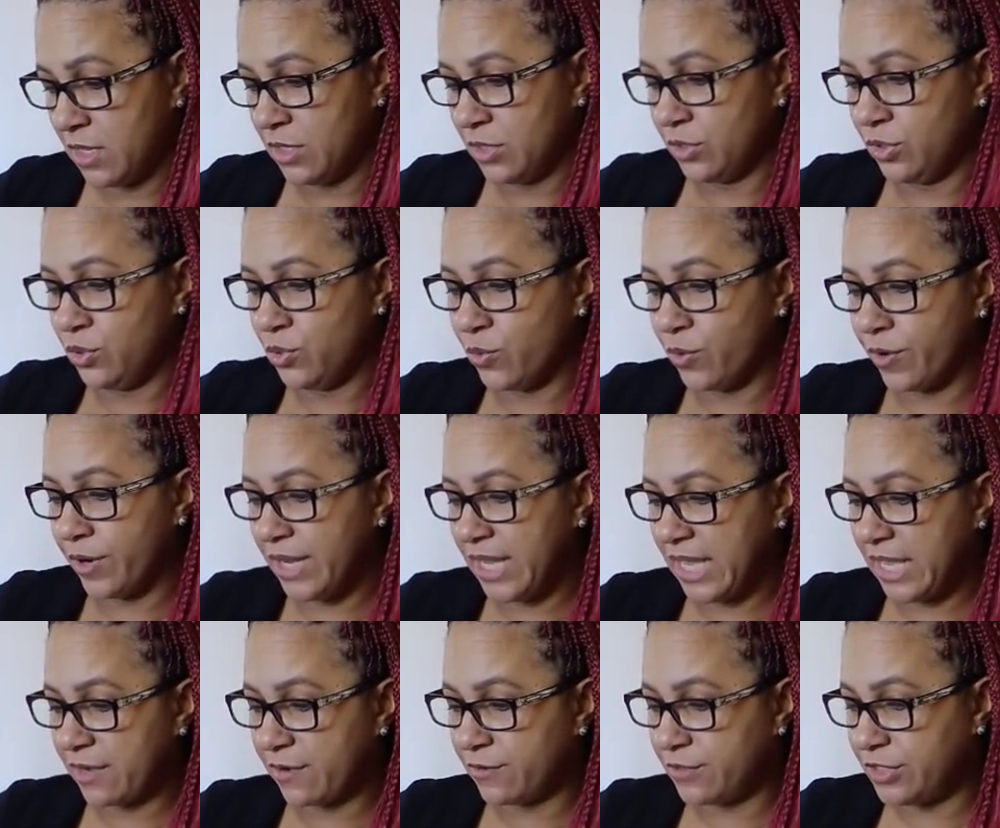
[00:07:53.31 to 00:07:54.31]
your
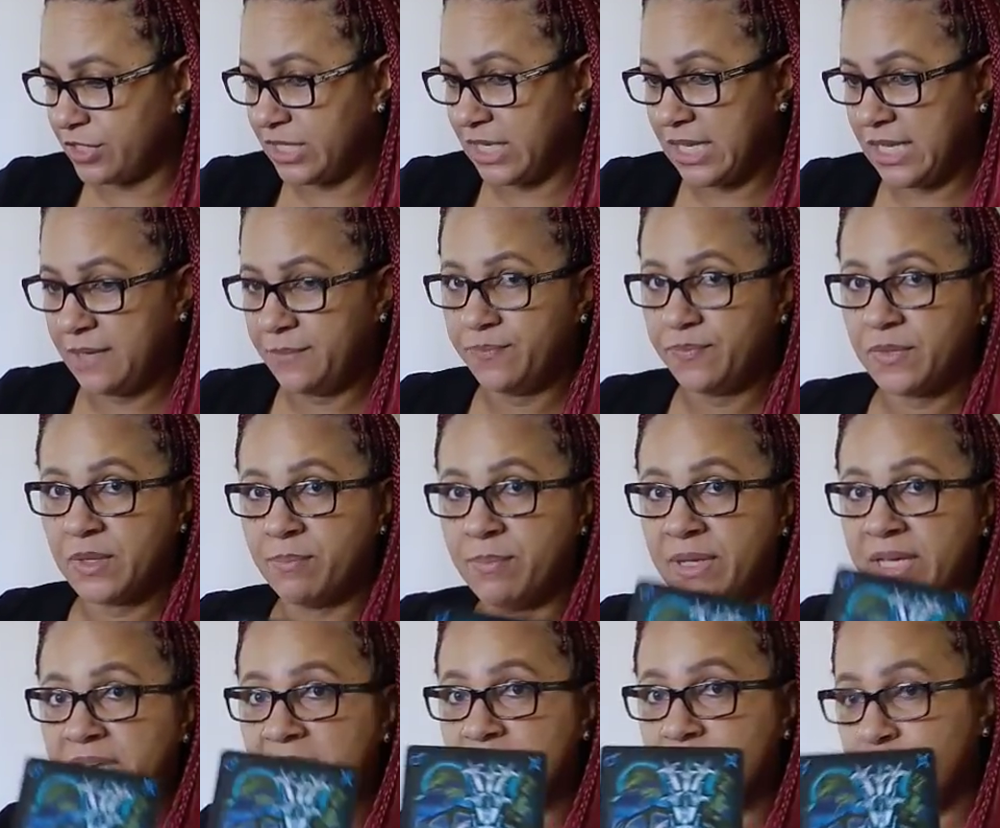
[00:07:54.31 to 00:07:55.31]
energy,
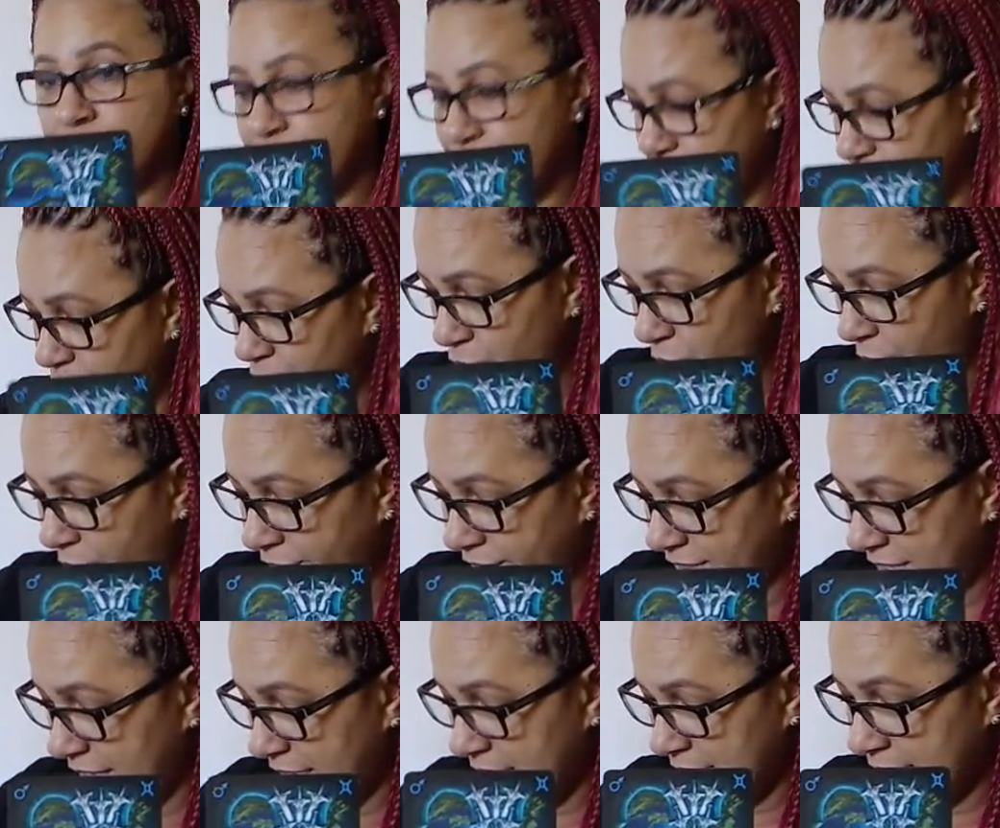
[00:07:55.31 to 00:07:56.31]
because you are
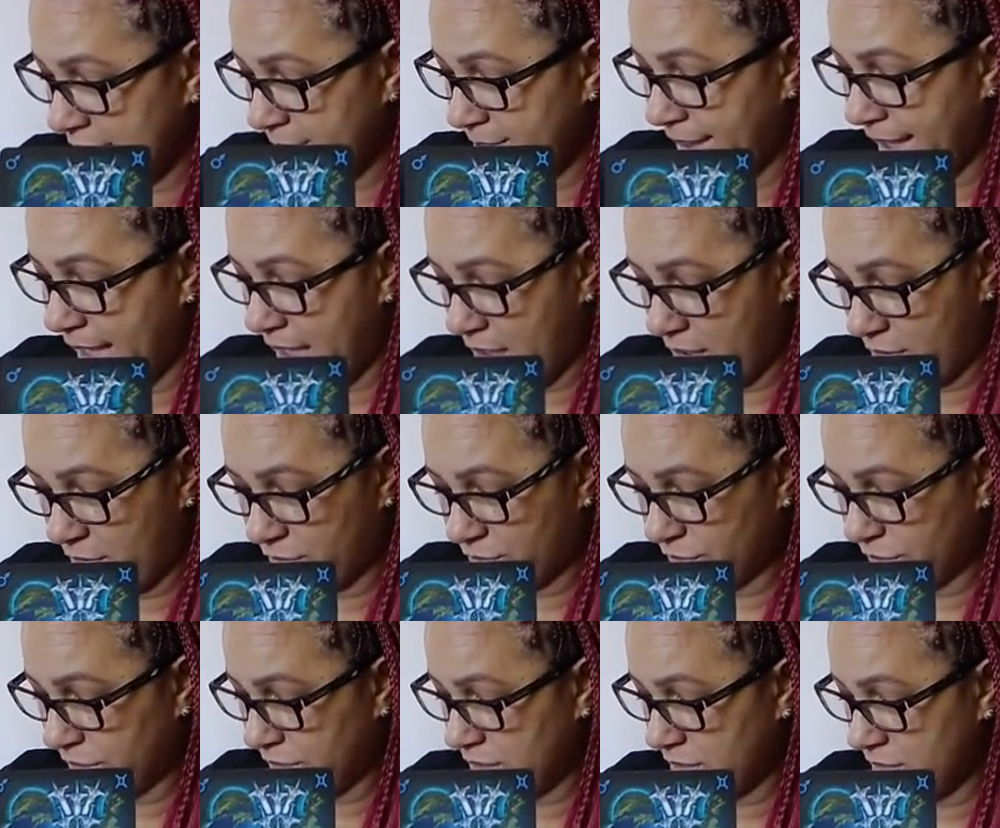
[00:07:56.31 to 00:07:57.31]
thinking
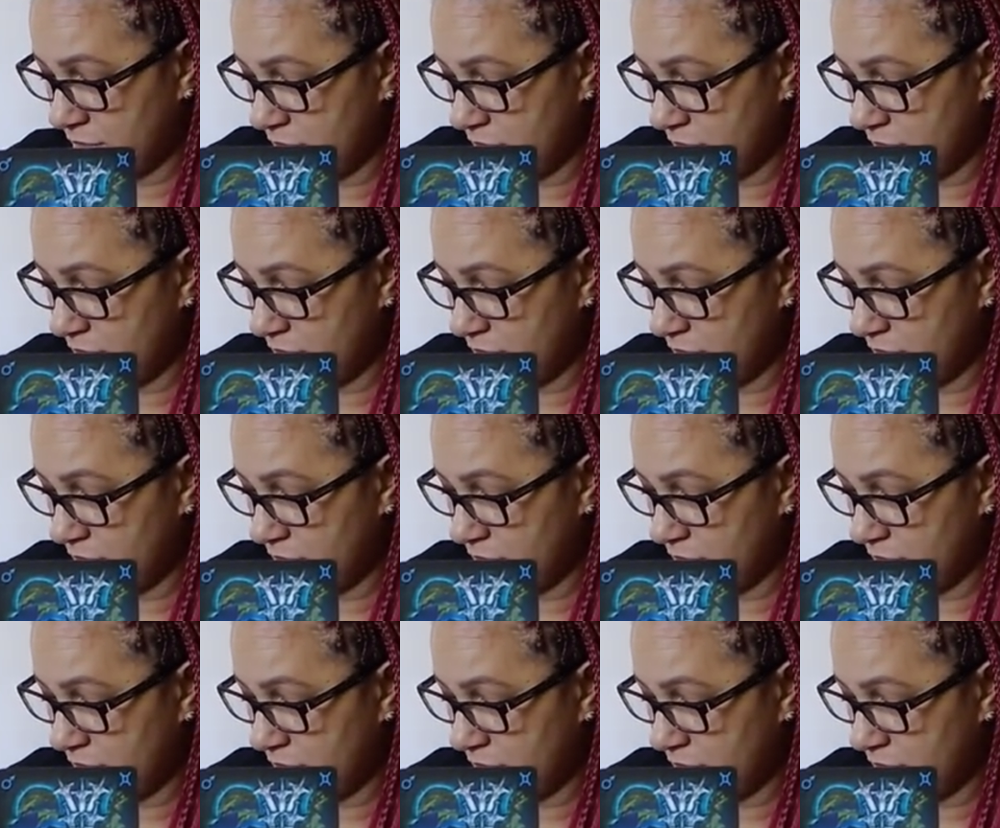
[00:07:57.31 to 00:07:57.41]
about